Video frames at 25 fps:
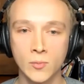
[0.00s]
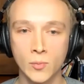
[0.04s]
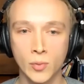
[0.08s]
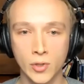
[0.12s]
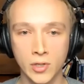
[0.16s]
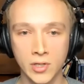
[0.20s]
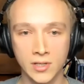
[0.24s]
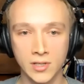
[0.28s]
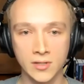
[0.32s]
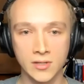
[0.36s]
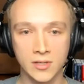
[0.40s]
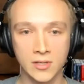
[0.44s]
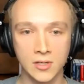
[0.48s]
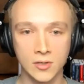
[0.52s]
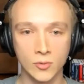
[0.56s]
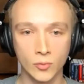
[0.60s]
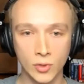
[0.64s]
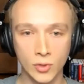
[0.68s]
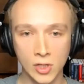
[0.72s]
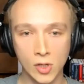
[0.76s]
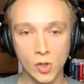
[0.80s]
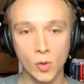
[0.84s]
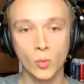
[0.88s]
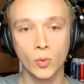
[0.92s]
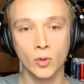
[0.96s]
putting the
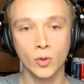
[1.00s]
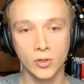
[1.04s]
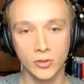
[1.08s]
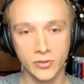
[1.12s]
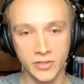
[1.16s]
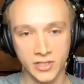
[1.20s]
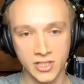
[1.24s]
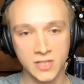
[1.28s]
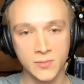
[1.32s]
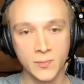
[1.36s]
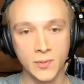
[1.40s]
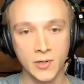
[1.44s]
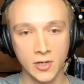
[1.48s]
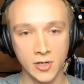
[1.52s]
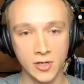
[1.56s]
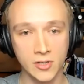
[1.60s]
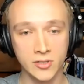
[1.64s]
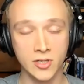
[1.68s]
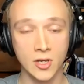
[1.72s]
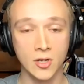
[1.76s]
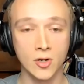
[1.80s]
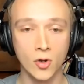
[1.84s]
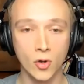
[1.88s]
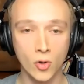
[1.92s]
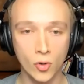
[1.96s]
real world
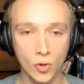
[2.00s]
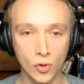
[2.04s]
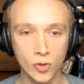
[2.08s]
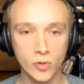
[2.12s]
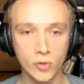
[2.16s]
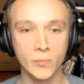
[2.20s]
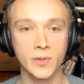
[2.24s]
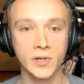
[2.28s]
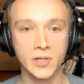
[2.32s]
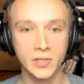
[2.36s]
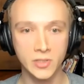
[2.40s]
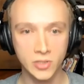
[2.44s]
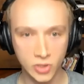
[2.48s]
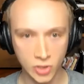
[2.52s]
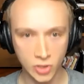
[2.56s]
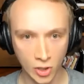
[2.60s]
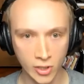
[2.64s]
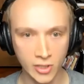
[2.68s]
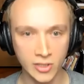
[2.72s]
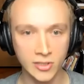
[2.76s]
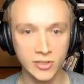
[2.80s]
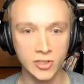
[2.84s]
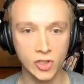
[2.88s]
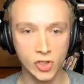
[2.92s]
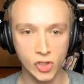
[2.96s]
experience on hold, but
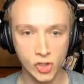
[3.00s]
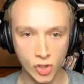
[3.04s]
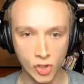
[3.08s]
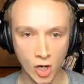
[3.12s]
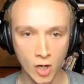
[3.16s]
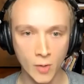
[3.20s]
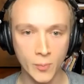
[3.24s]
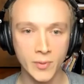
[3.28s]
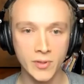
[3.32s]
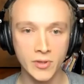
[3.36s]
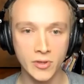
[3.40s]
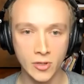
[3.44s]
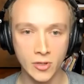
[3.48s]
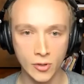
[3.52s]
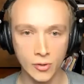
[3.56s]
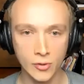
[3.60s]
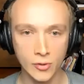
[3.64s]
starting to sharpen